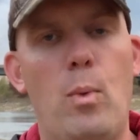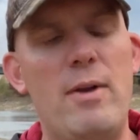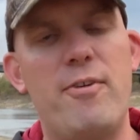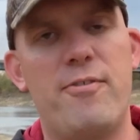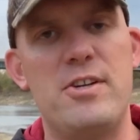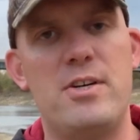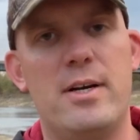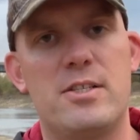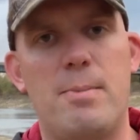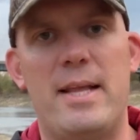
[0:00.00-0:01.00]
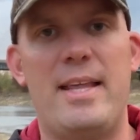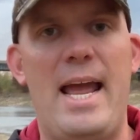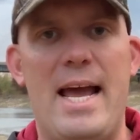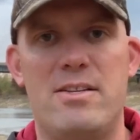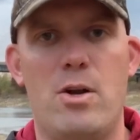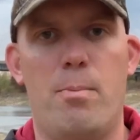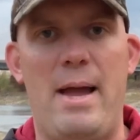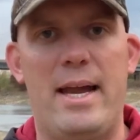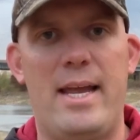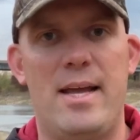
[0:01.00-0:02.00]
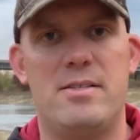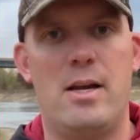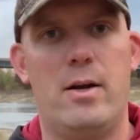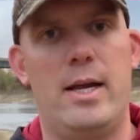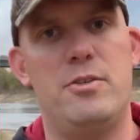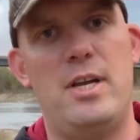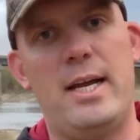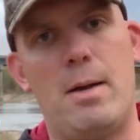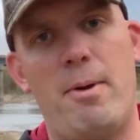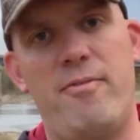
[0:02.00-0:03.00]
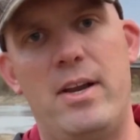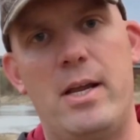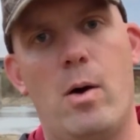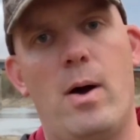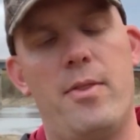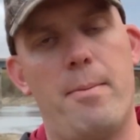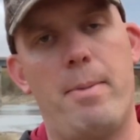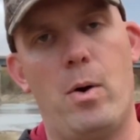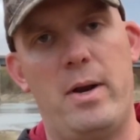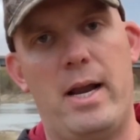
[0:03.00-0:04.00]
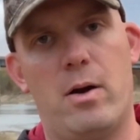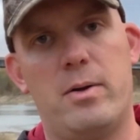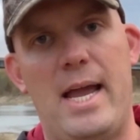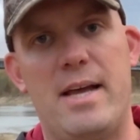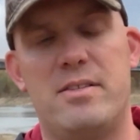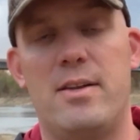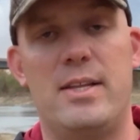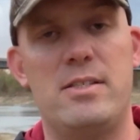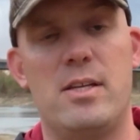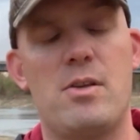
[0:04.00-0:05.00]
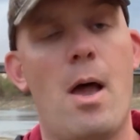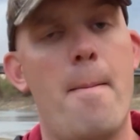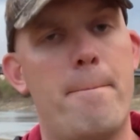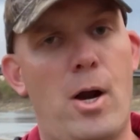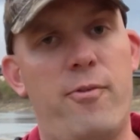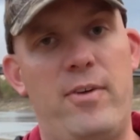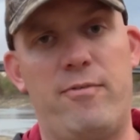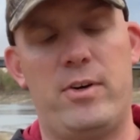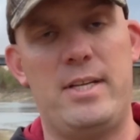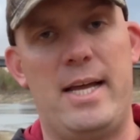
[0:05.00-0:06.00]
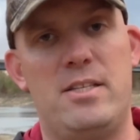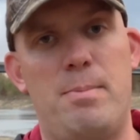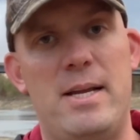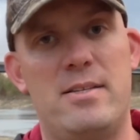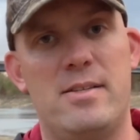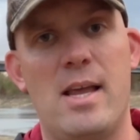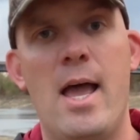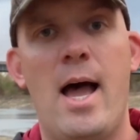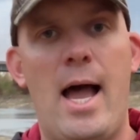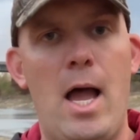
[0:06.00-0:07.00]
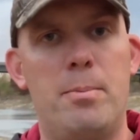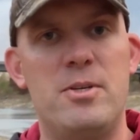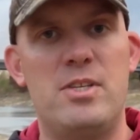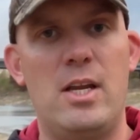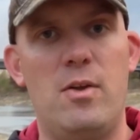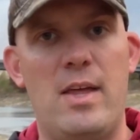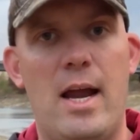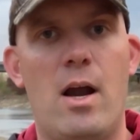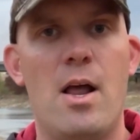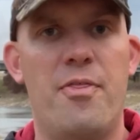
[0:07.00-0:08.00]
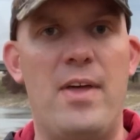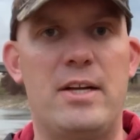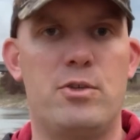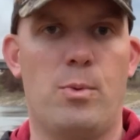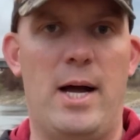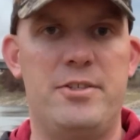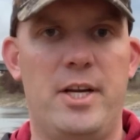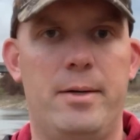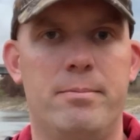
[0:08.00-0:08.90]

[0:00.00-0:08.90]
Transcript: what if you're fishing in a spot that has no back cast area? Check out my video on the bow and arrow cast. This is perfect for tight spaces. I hope to see you there. Thanks for watching.